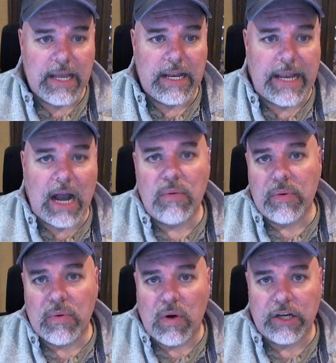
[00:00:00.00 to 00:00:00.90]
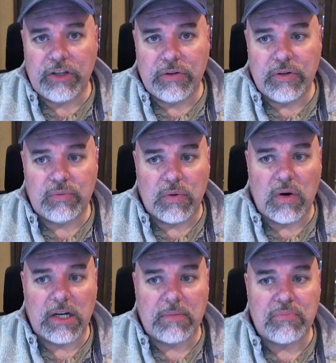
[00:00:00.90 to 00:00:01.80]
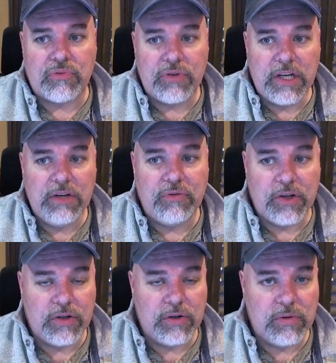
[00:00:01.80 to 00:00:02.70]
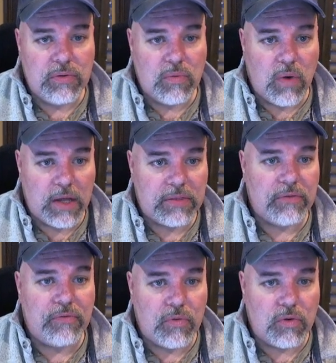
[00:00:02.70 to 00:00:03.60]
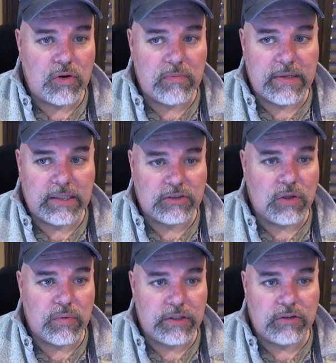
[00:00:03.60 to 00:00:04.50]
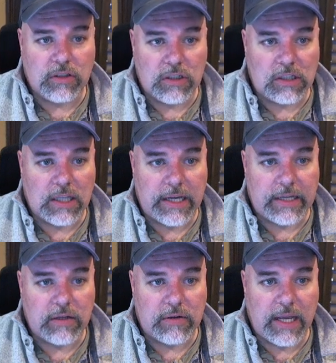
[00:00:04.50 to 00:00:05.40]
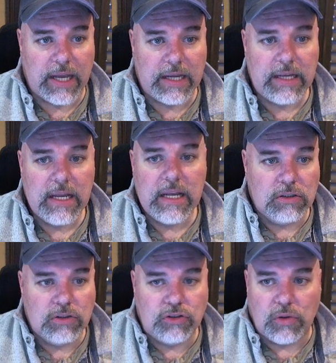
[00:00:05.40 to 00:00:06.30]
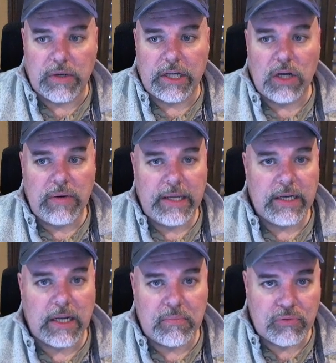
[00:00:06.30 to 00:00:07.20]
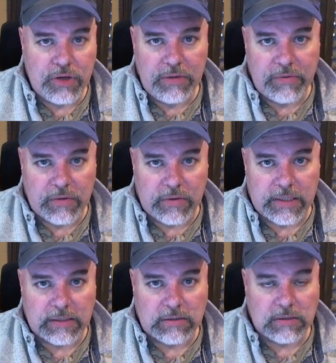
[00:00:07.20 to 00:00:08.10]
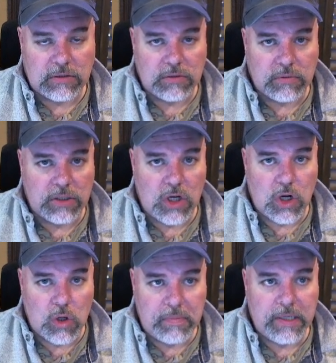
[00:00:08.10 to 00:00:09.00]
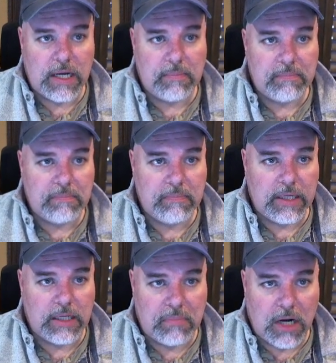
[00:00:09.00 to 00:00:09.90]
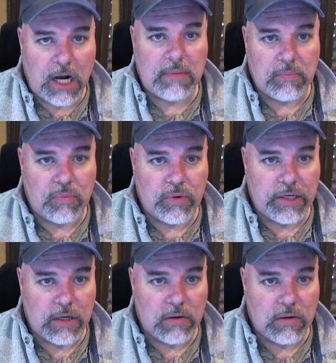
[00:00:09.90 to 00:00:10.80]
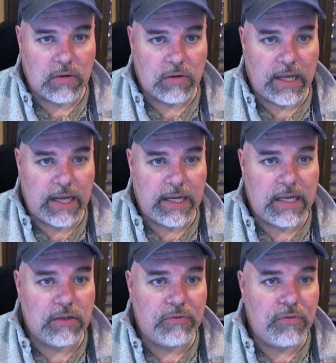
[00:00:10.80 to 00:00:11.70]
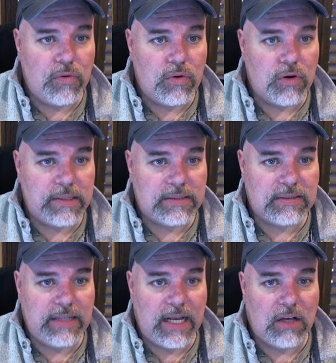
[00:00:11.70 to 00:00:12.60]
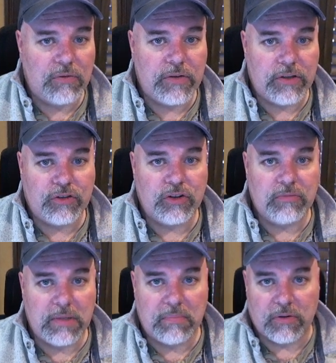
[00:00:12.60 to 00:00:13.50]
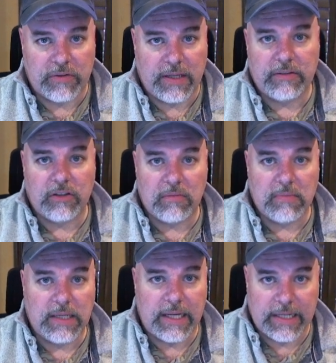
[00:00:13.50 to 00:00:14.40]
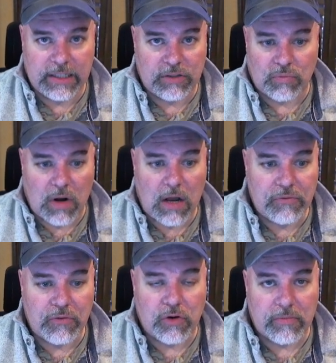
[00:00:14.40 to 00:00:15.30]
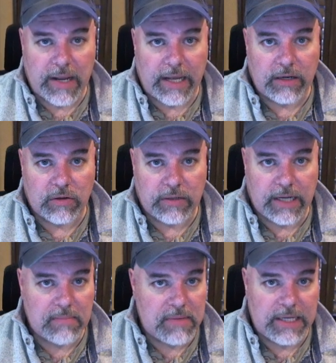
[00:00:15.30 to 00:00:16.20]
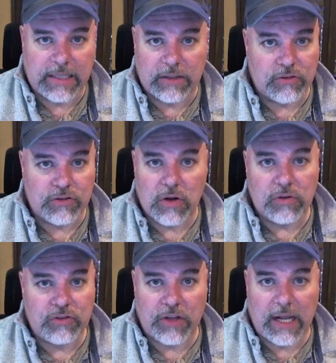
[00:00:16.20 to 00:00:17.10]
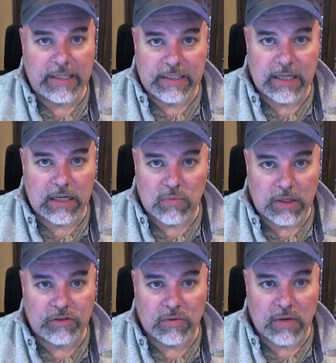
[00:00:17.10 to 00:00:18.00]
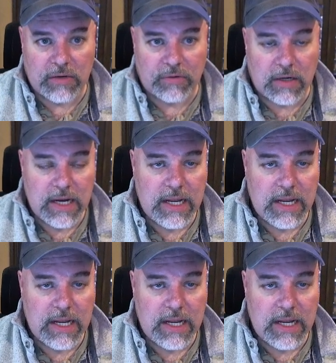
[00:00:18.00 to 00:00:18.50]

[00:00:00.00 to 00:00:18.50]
now what we want to do is we want to preview what the form is going to look like. Okay, so when I go ahead and I preview this, it's going to open up in a pop-up window. Okay, and the form itself is going to be presented to me in its raw format. Okay, meaning that there's no styling done whatsoever.